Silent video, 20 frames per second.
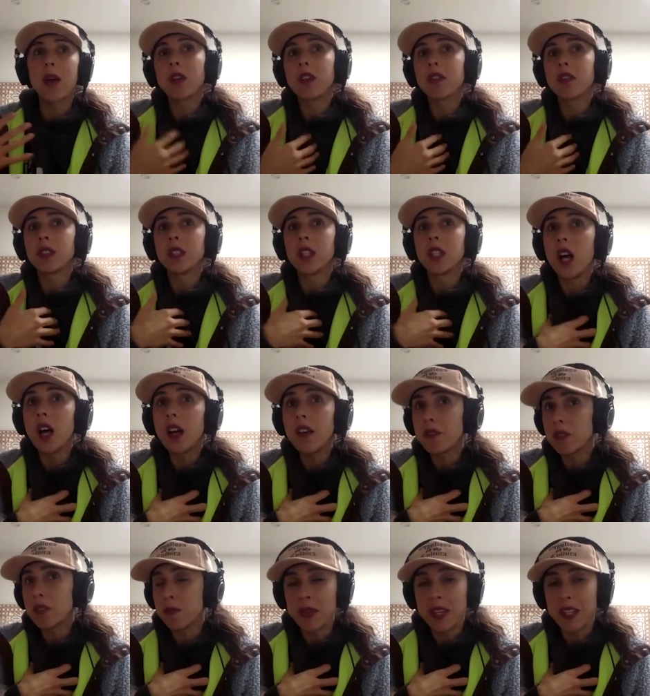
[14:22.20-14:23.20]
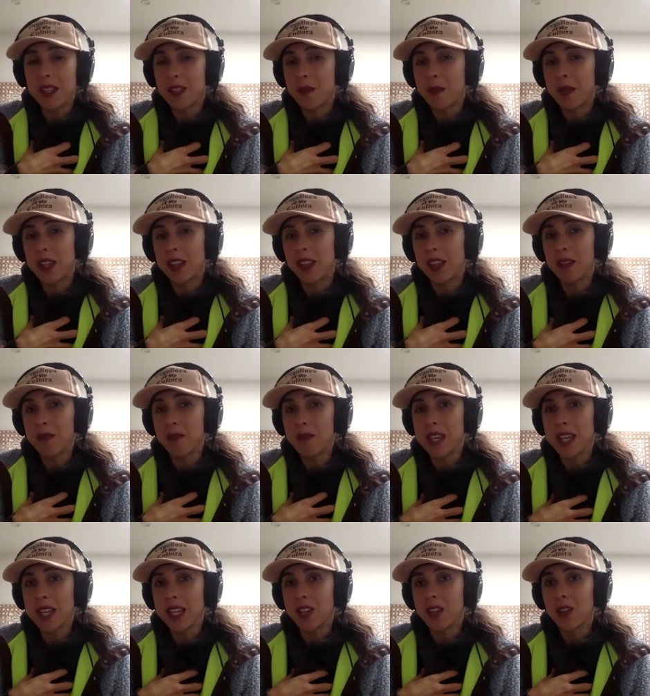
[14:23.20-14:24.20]
would have loved to meet somebody like
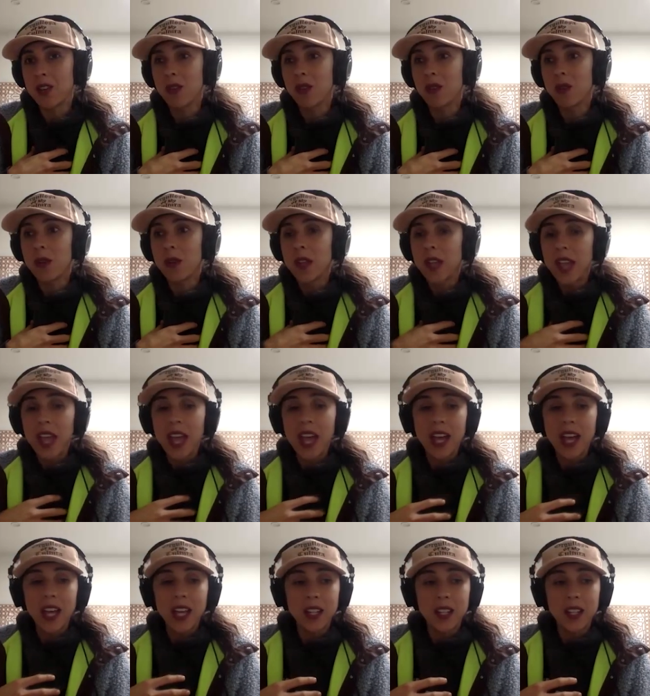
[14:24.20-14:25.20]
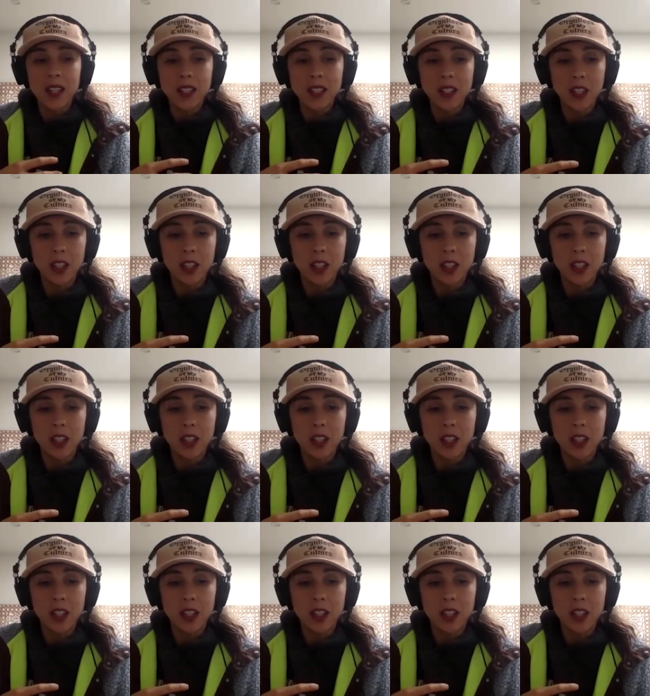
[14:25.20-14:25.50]
me who had,